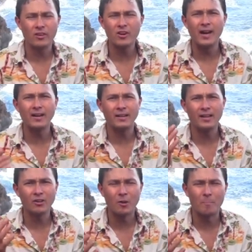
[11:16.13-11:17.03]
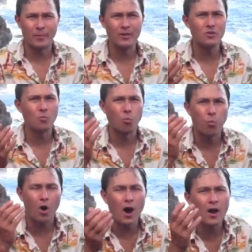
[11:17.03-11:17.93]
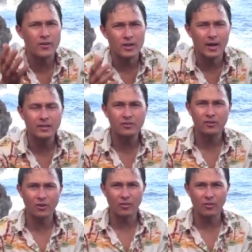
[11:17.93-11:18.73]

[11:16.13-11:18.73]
They're not here to bring you raw nuts.